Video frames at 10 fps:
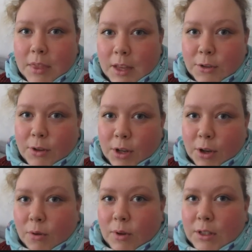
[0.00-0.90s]
that you can
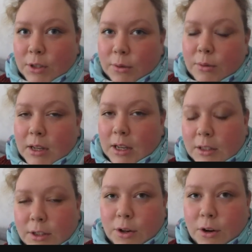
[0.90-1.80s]
go into and
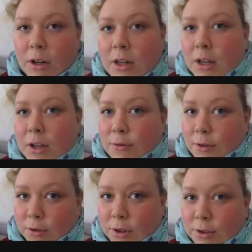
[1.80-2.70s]
get your
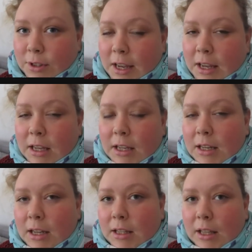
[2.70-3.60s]
photos
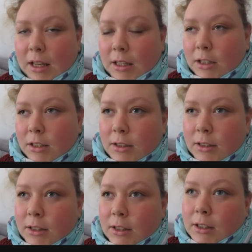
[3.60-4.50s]
taken and then
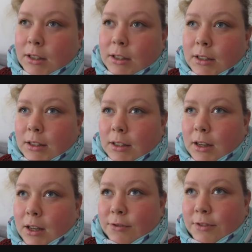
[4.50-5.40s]

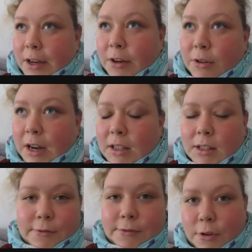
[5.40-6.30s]
kind of
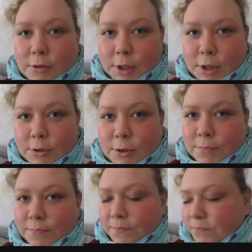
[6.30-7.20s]
decorate the
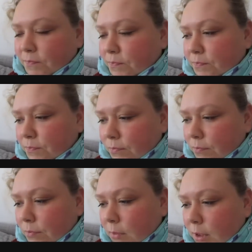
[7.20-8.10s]
photos.
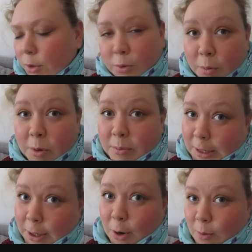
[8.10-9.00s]
You
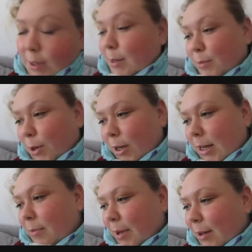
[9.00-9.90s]
probably know what I'm
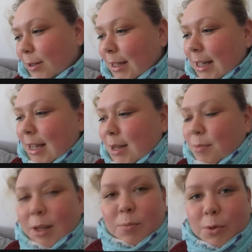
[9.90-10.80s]
talking about.
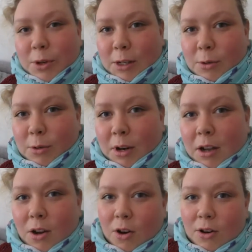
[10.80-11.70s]
But
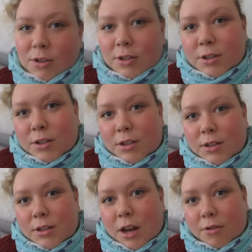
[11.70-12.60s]
burikura
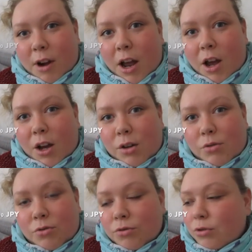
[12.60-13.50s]
costs
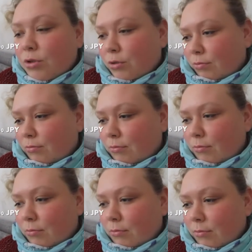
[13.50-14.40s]
around
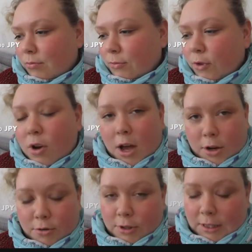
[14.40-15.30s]

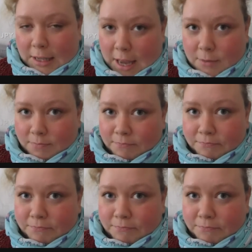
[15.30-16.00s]
400 yen.